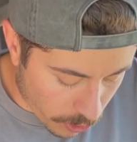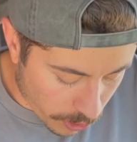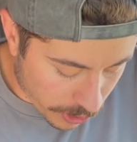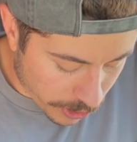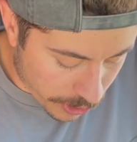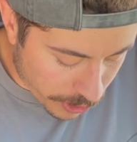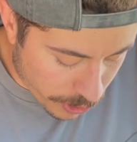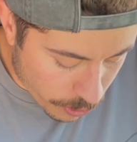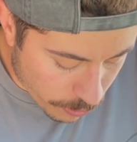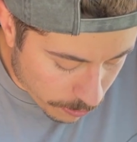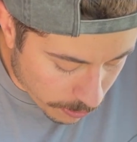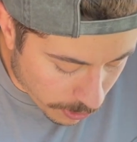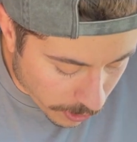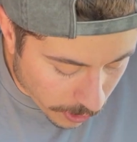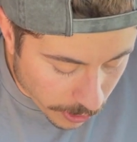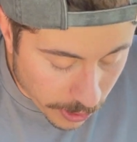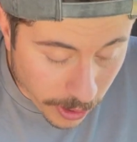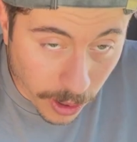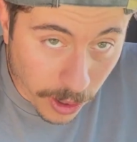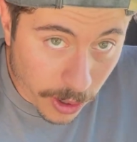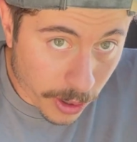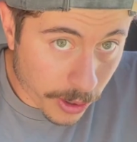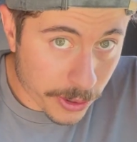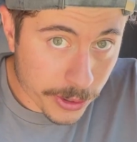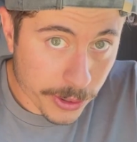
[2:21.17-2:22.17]
you put
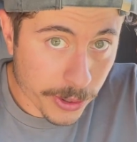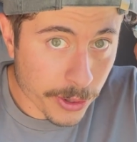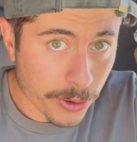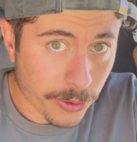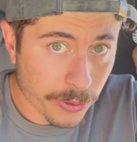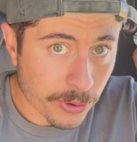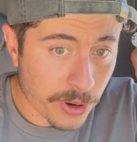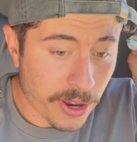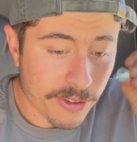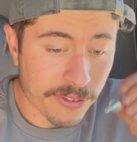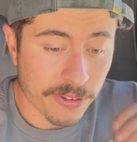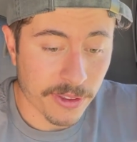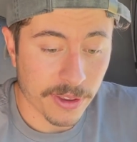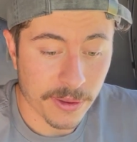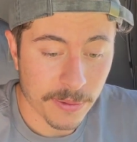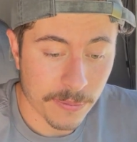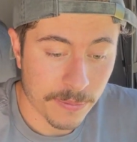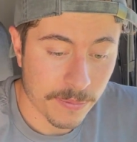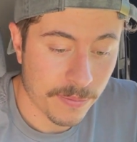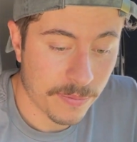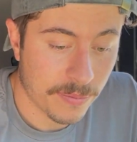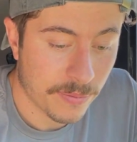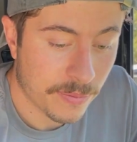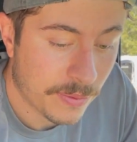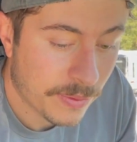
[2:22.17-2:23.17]
on your rivet,
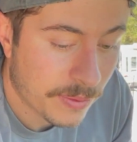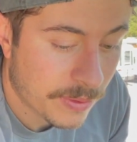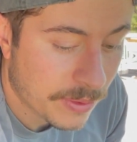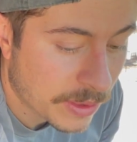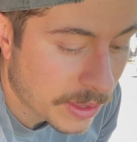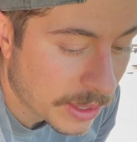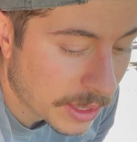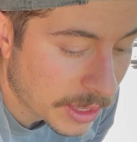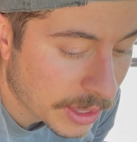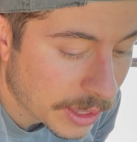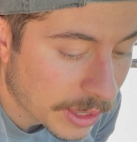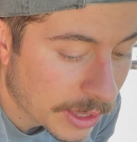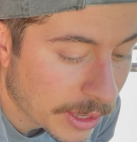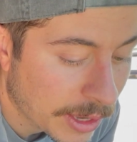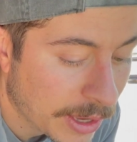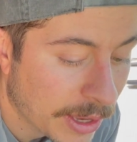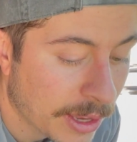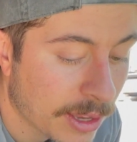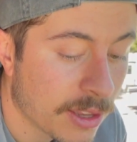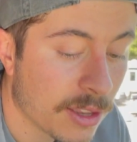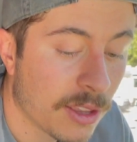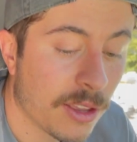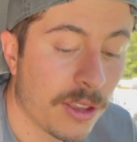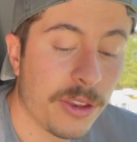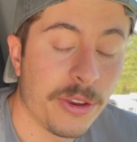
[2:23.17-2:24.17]

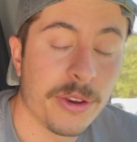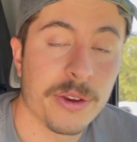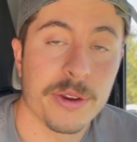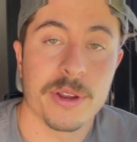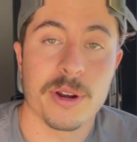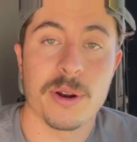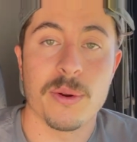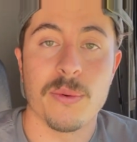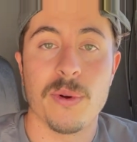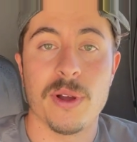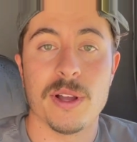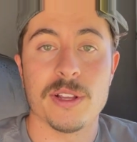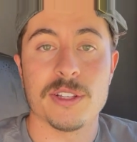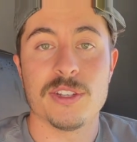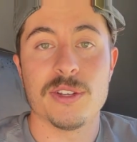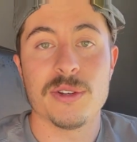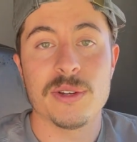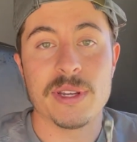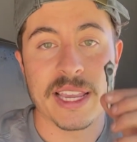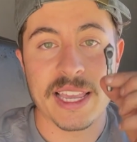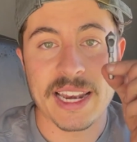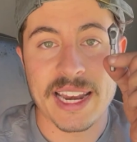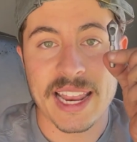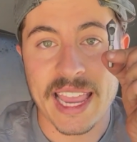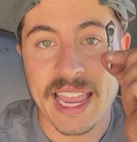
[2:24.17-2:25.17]
you're gonna want to
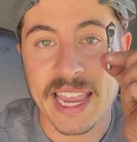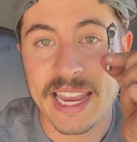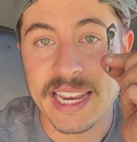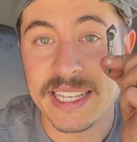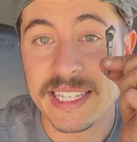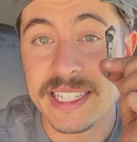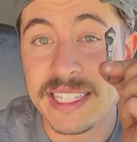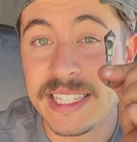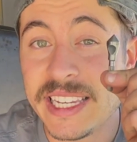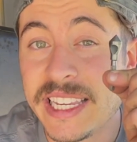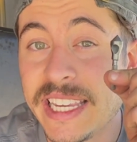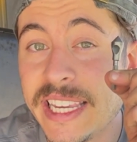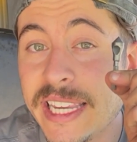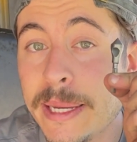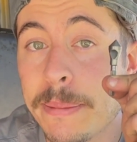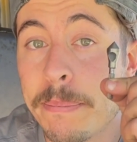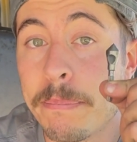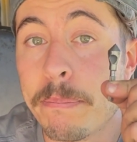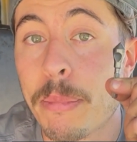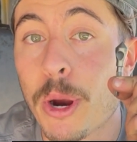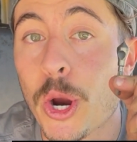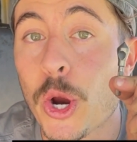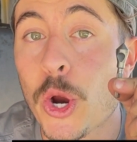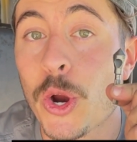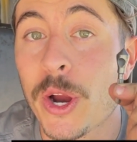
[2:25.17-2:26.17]
get a
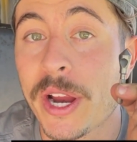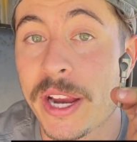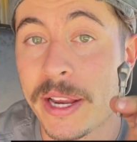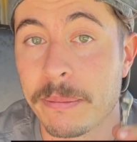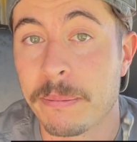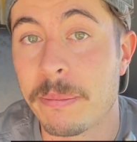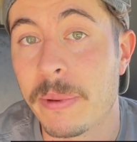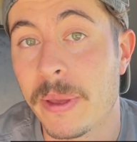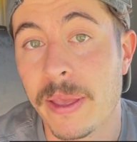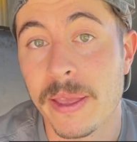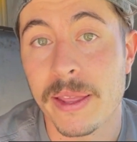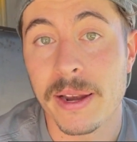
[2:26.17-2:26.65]
deburring bit,